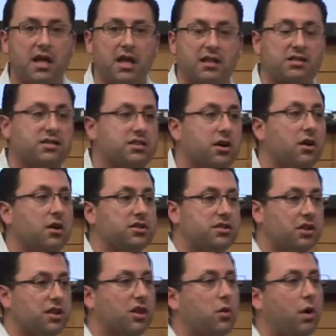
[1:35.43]
And so
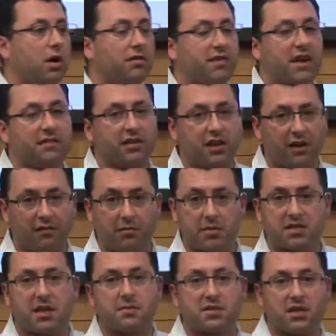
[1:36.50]
until you qualify for
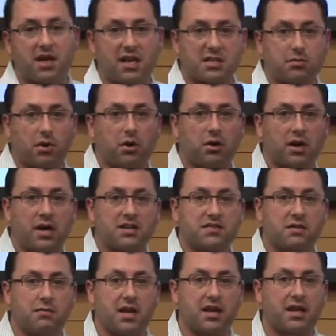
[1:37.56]
government subsidized programs
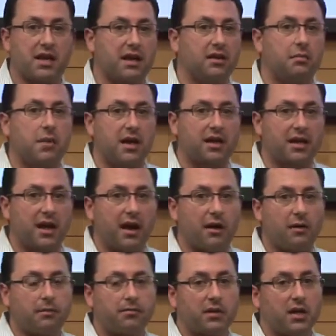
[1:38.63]
for Medicaid or Medi-Cal,